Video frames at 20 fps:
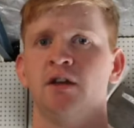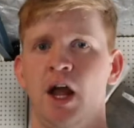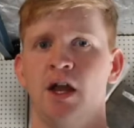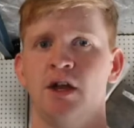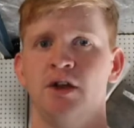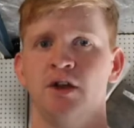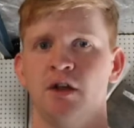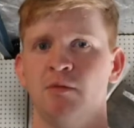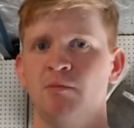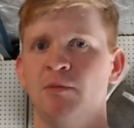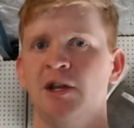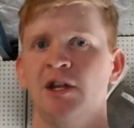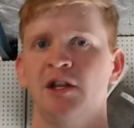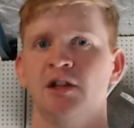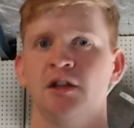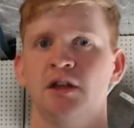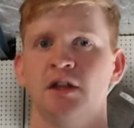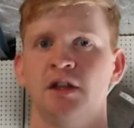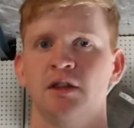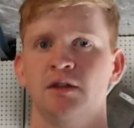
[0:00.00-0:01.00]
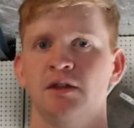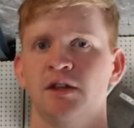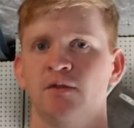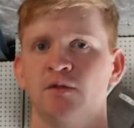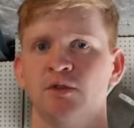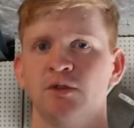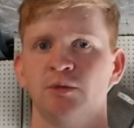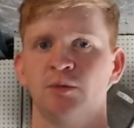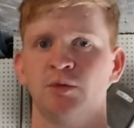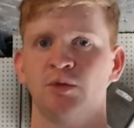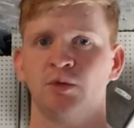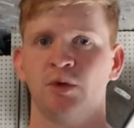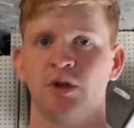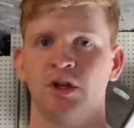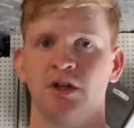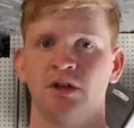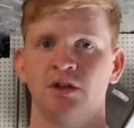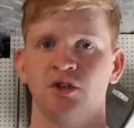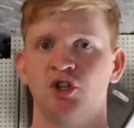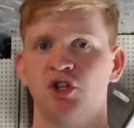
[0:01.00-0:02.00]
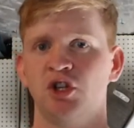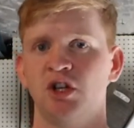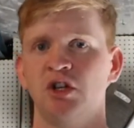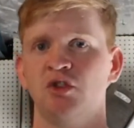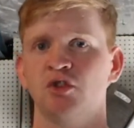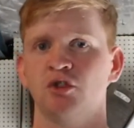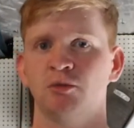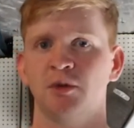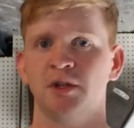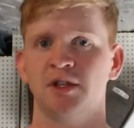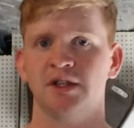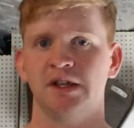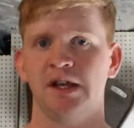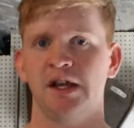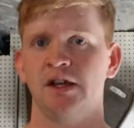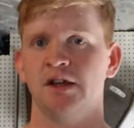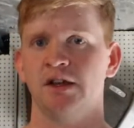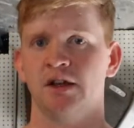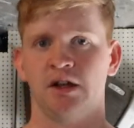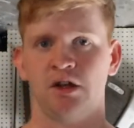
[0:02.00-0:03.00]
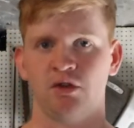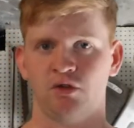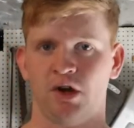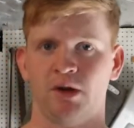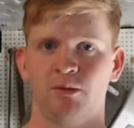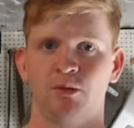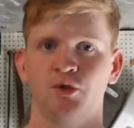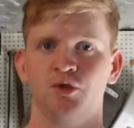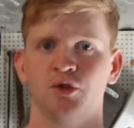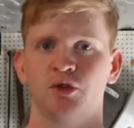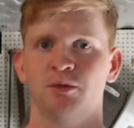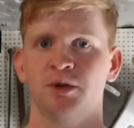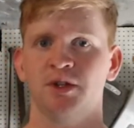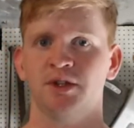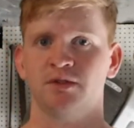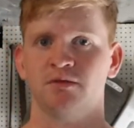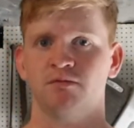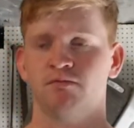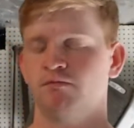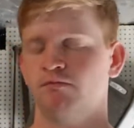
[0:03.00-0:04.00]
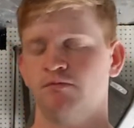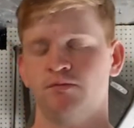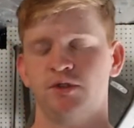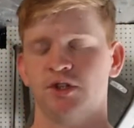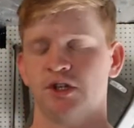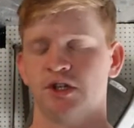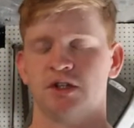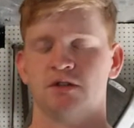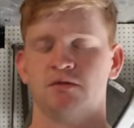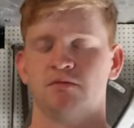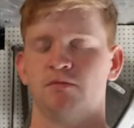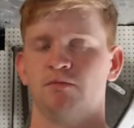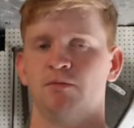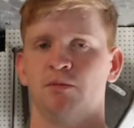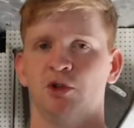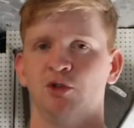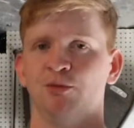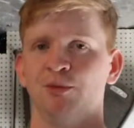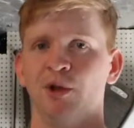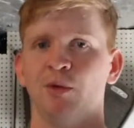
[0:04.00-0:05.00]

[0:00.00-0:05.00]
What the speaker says: and immediately the difference between shitty drill bits and incredible drill bits just blew me